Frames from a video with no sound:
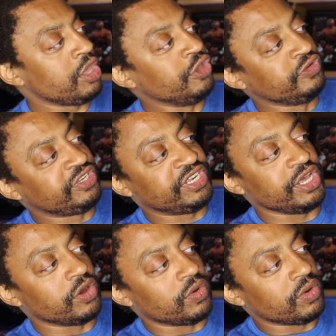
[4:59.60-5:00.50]
you
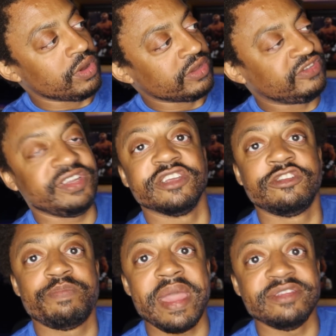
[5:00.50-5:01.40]
still see a
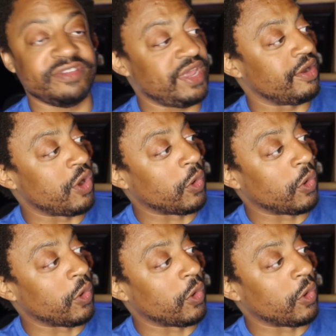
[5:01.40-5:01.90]
space here.